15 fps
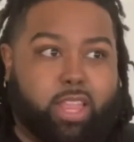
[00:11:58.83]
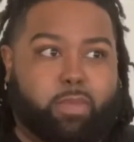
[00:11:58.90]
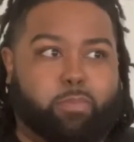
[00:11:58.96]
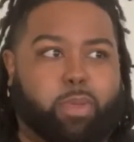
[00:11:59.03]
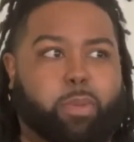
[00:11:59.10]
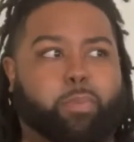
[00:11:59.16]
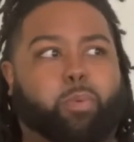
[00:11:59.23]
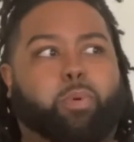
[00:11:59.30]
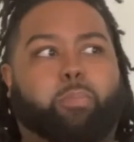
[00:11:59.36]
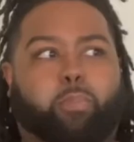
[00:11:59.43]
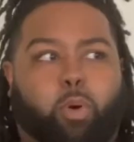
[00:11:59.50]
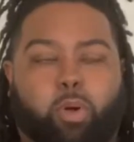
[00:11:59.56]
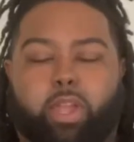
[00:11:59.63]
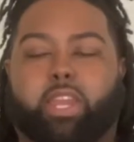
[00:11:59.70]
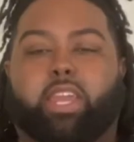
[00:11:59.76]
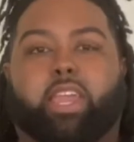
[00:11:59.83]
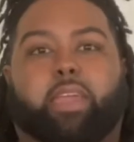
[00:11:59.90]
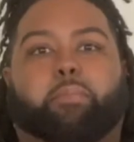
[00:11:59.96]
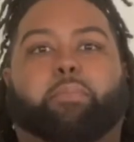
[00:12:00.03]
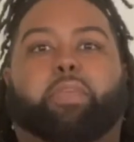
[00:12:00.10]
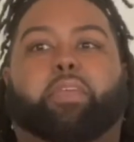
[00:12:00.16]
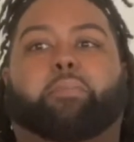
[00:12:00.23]
People were pointing
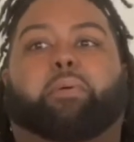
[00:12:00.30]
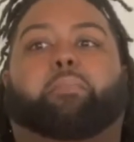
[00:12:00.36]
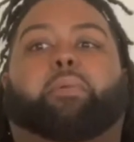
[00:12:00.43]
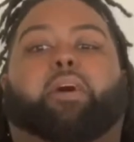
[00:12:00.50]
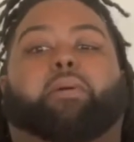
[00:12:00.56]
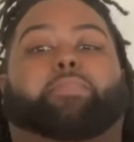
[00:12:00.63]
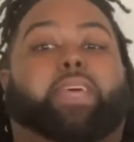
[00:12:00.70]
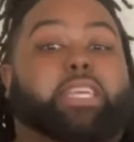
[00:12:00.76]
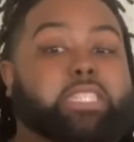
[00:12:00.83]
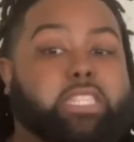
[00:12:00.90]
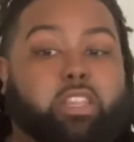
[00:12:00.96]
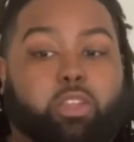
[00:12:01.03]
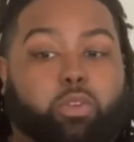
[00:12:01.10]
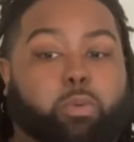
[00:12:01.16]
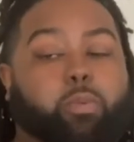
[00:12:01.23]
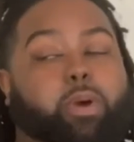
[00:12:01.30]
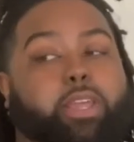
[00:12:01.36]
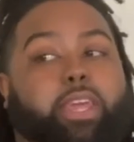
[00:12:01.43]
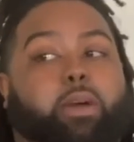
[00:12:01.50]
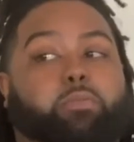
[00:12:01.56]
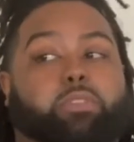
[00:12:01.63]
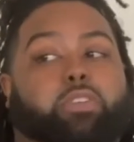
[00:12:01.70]
at me and my mom. That's the little boy
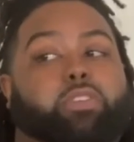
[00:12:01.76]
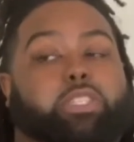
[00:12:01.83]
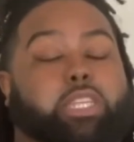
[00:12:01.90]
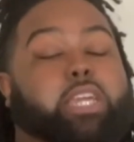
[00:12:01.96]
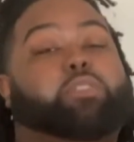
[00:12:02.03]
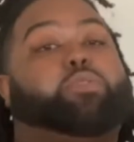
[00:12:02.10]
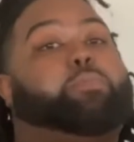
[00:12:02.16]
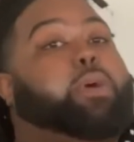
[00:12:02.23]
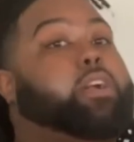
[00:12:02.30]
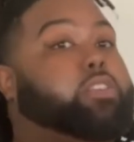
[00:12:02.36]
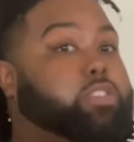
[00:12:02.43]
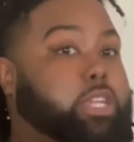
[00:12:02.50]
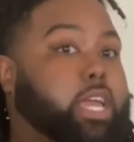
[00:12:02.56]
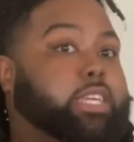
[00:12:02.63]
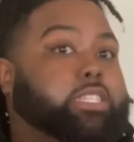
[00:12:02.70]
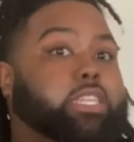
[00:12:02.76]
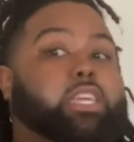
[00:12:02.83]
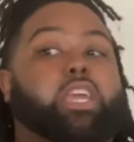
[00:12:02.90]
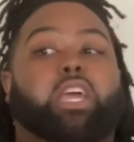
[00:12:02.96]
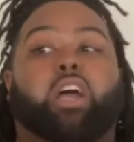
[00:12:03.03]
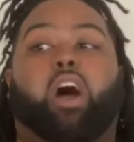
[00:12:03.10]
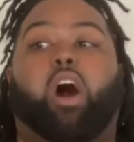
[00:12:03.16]
that was on stage with Michael Jackson.
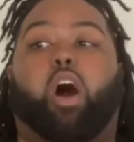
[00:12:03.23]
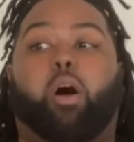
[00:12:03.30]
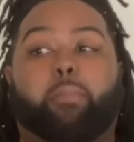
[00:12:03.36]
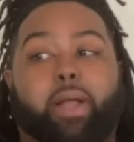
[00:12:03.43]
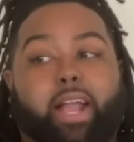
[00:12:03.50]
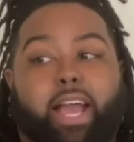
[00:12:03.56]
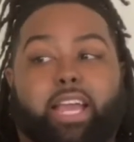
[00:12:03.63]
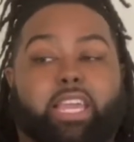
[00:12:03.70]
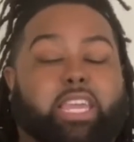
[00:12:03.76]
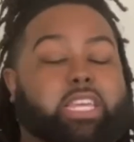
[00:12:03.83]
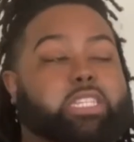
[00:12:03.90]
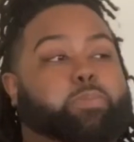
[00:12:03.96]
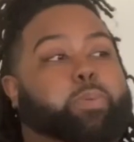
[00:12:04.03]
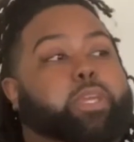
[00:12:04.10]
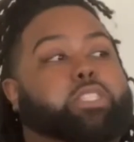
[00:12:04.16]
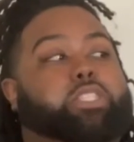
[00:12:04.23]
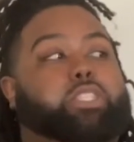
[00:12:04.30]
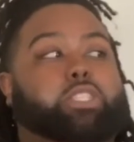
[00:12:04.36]
Oh my God, get his picture.